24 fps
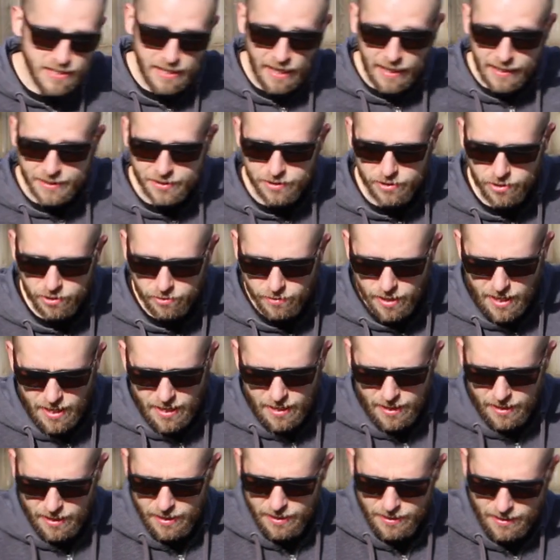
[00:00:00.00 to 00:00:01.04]
thing I need to do
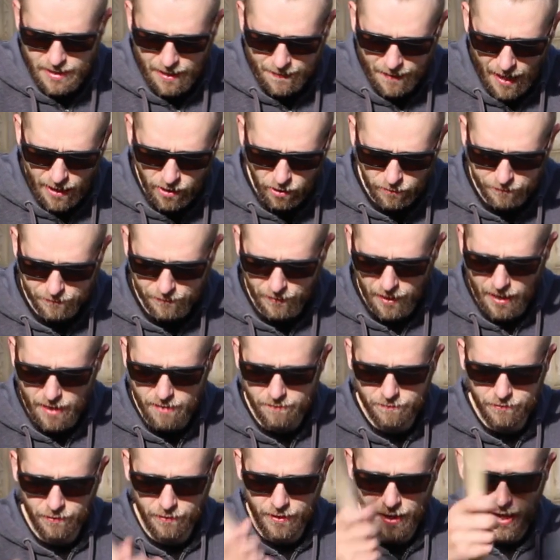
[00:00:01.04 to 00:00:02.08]
is get the head off.
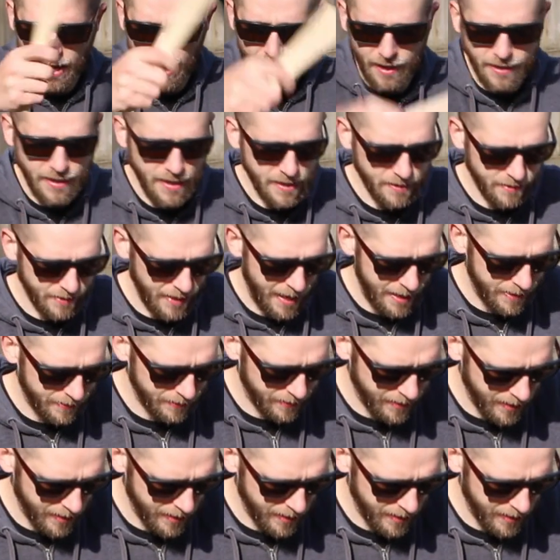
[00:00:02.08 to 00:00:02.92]
And for that, I need an Allen